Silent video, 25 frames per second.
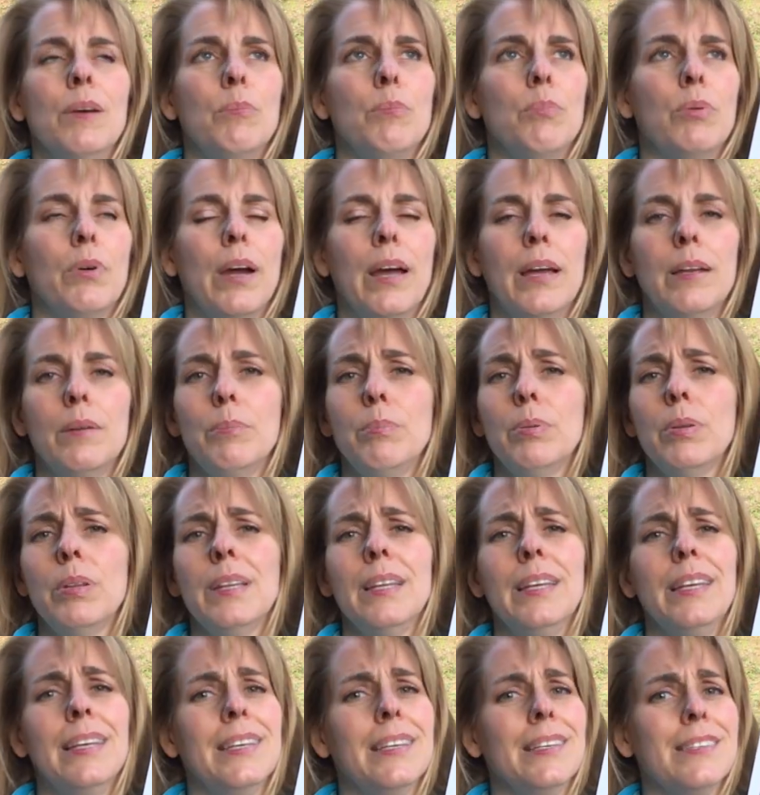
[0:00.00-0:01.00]
Brett,
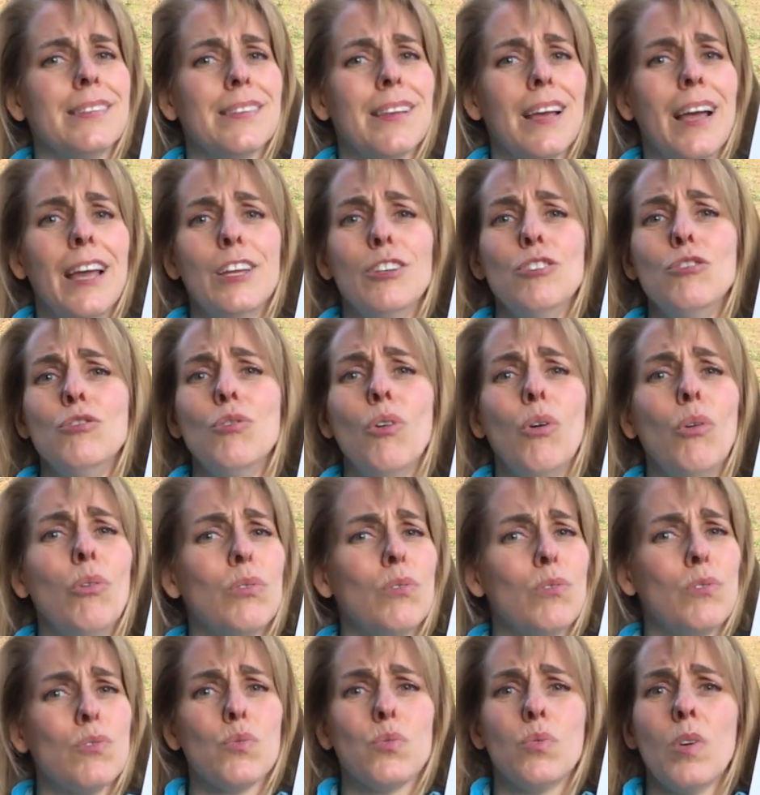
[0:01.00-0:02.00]
please, I know
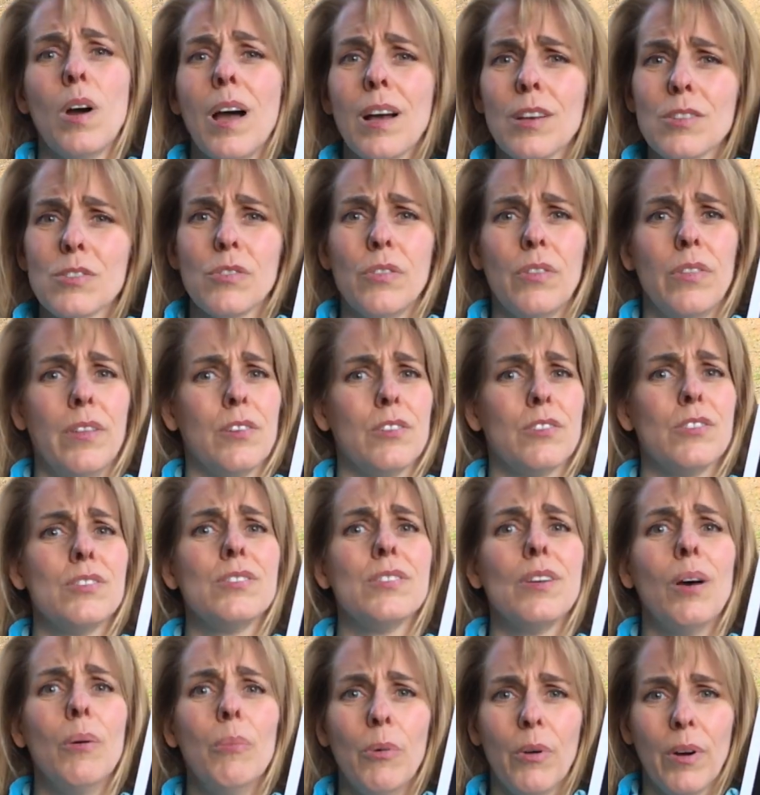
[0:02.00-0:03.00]
those rocks are there
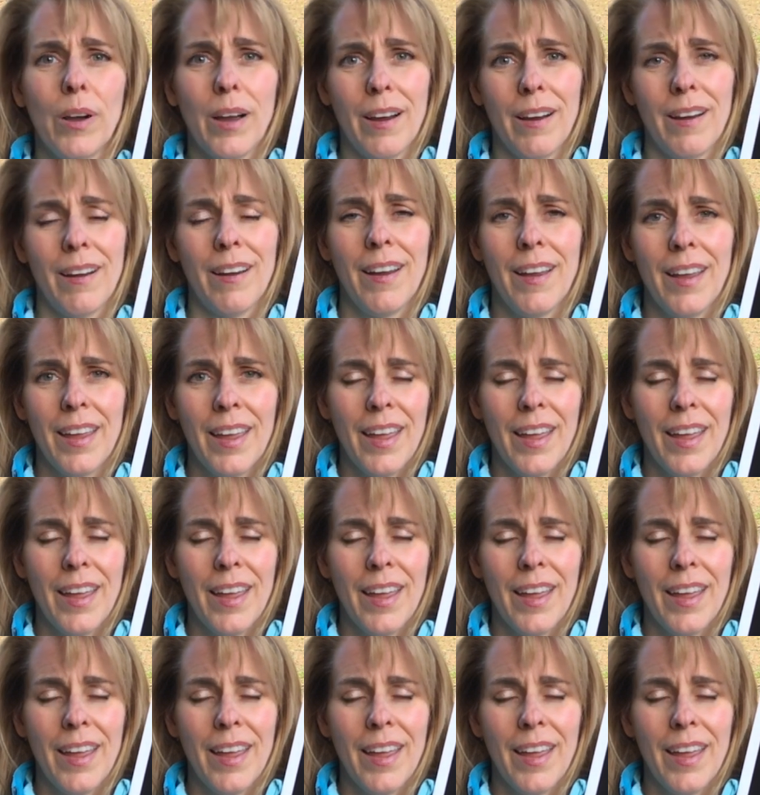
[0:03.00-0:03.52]
somewhere.